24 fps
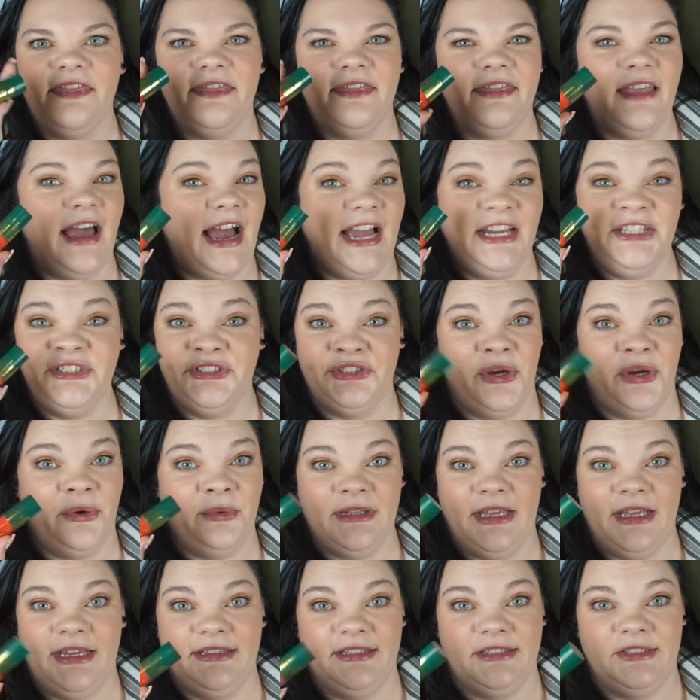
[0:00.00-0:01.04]
I don't
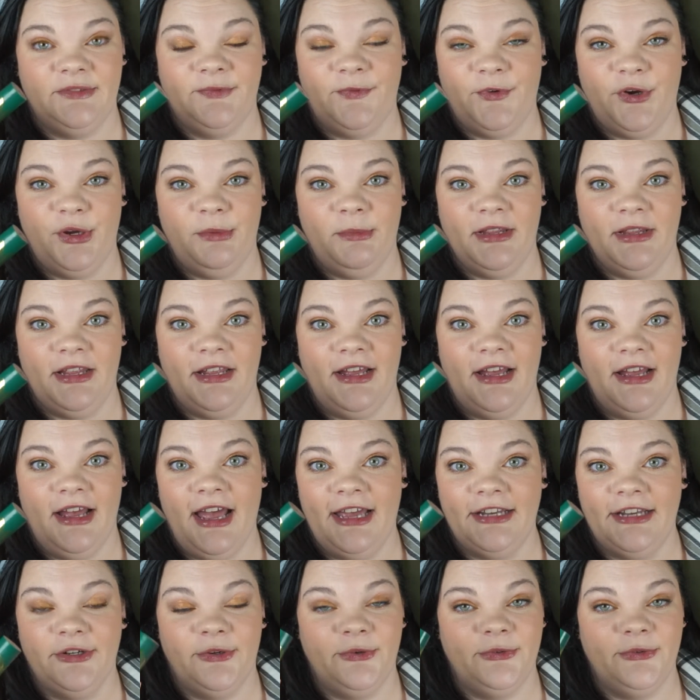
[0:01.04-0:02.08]
like this formula.
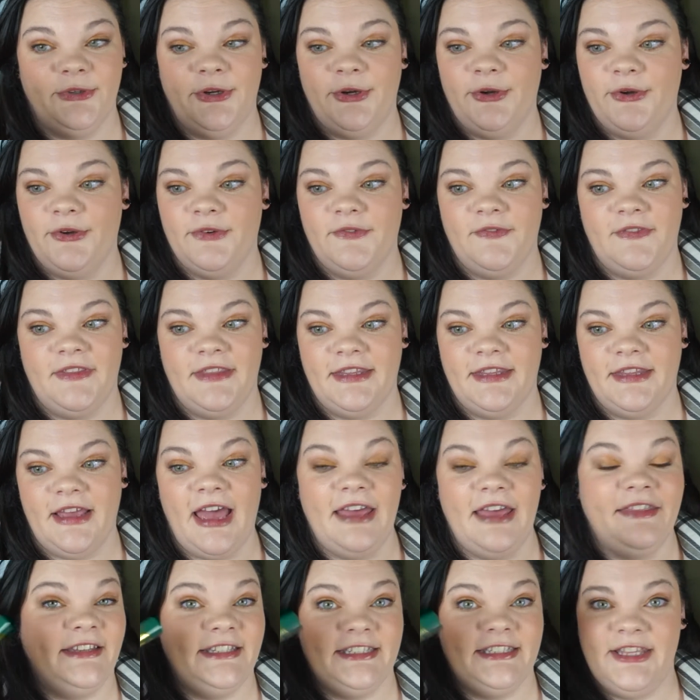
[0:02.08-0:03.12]
I don't know if
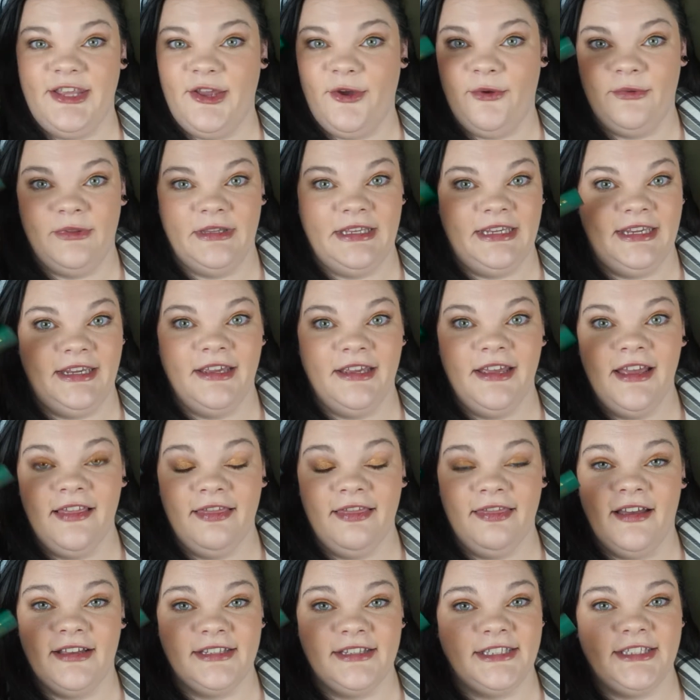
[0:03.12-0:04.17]
this is the only
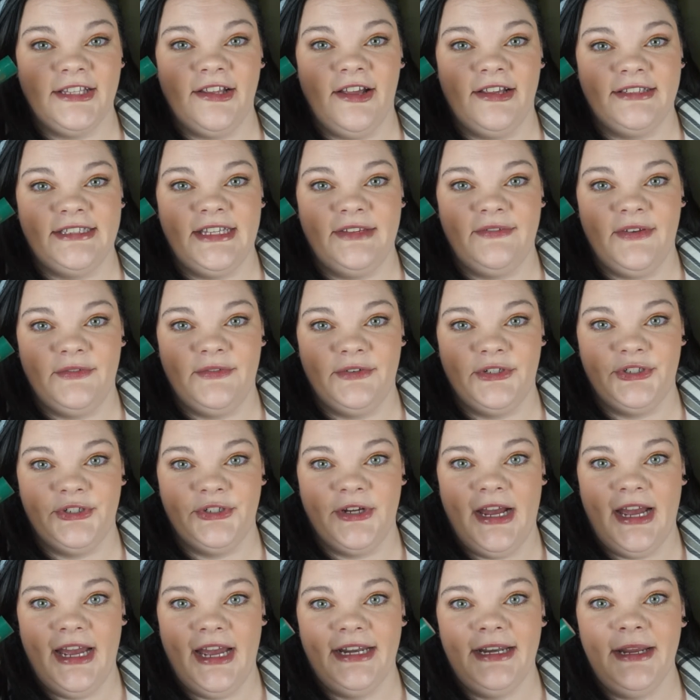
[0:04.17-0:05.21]
Luxe gloss I've ever
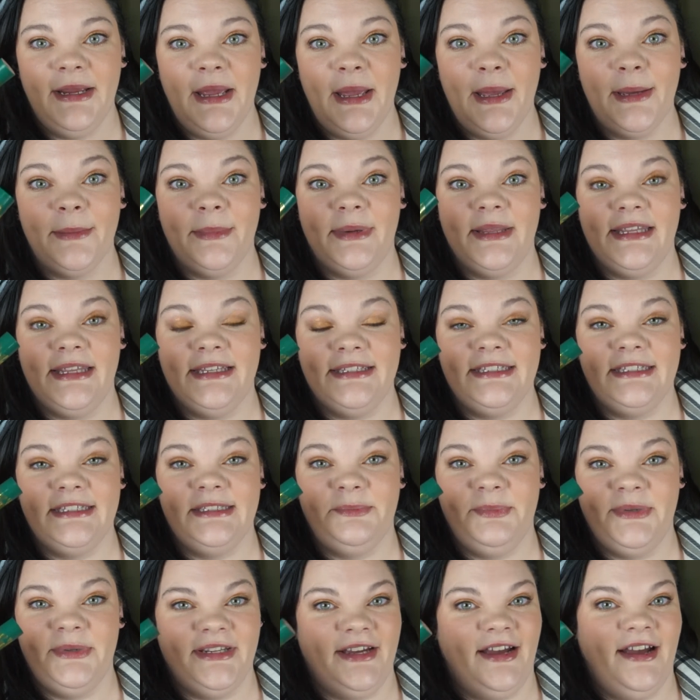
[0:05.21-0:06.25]
tried, but this is
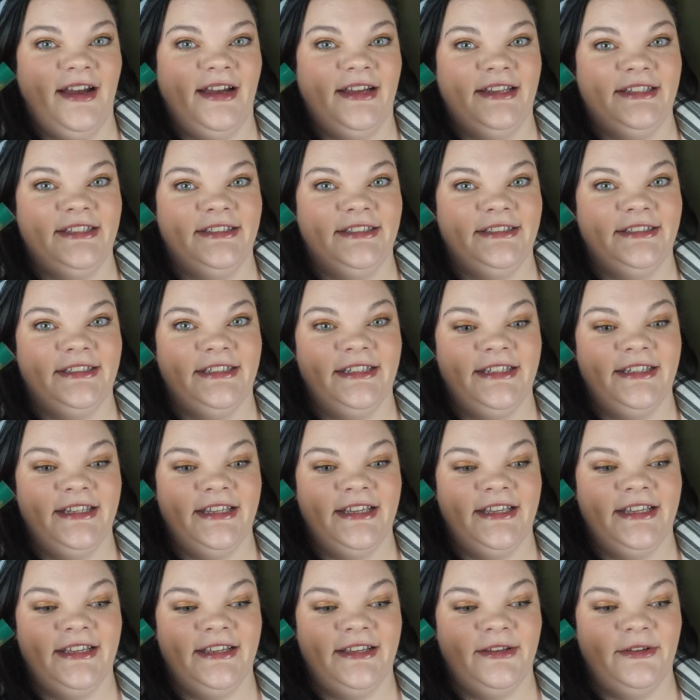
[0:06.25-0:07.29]
beyond
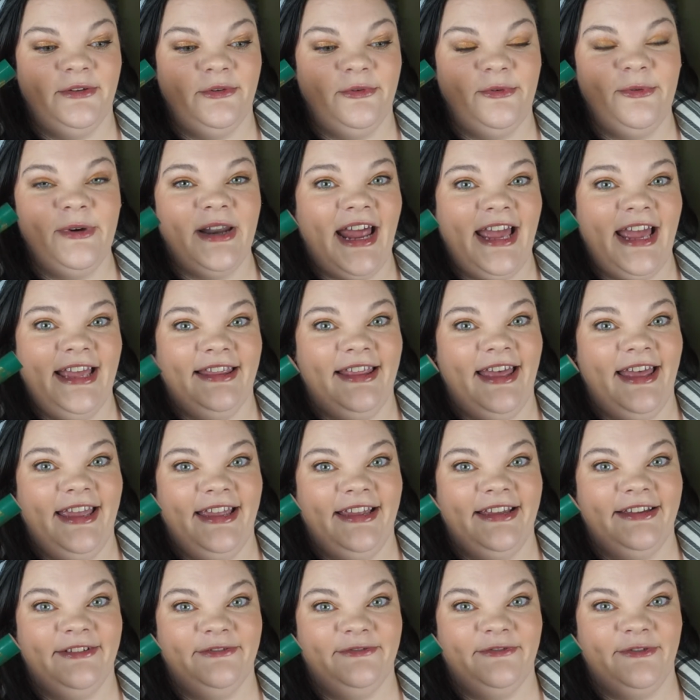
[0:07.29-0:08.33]
what I
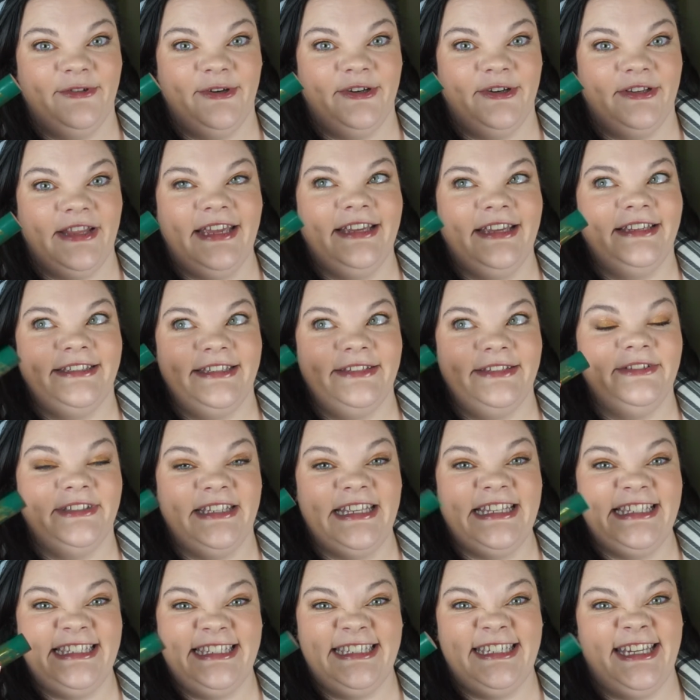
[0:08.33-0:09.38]
like for
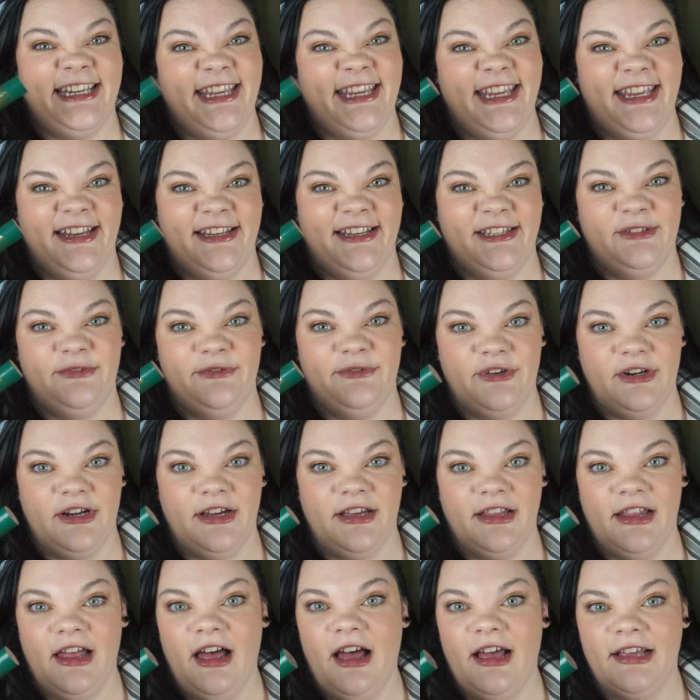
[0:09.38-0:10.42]
in stickiness for a
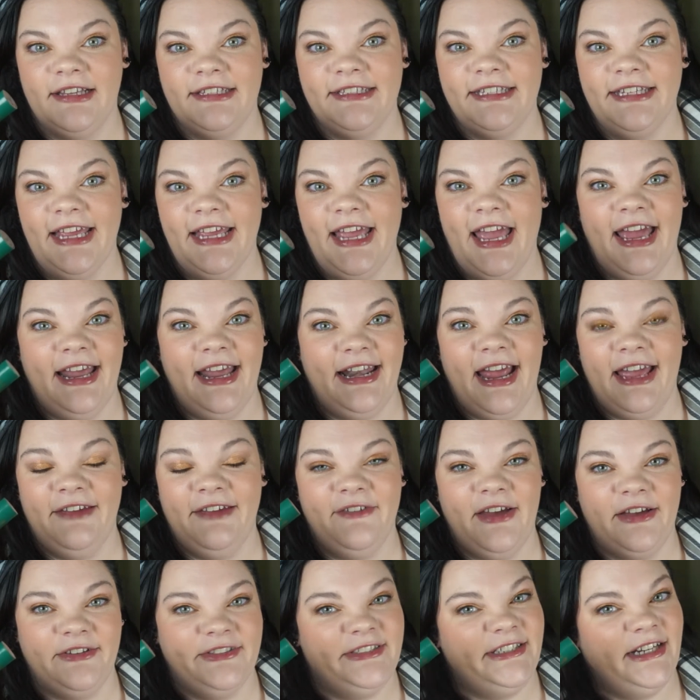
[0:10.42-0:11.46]
gloss, and I
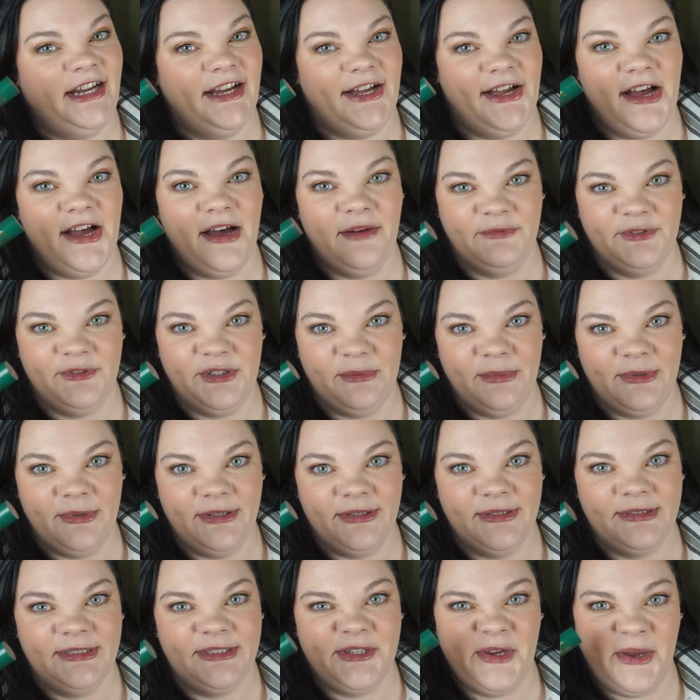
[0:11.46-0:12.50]
found it uncomfortable,
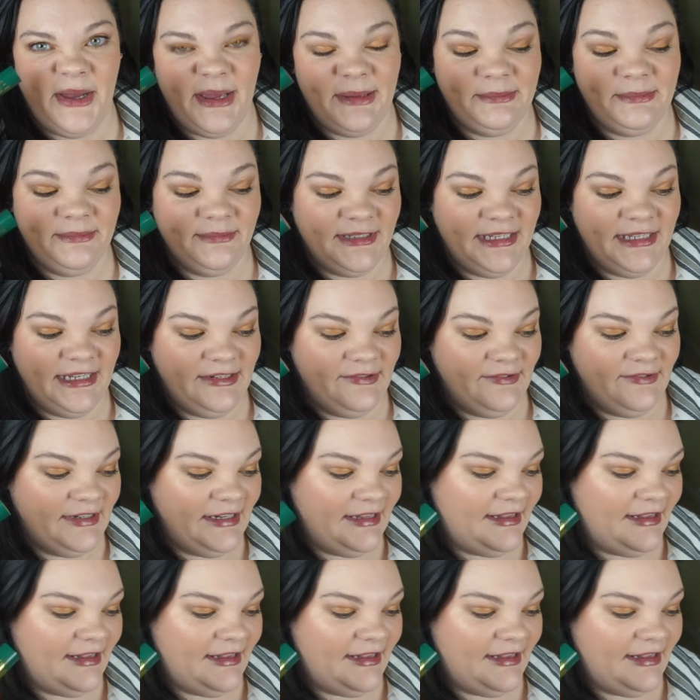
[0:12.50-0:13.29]
so I'm getting rid of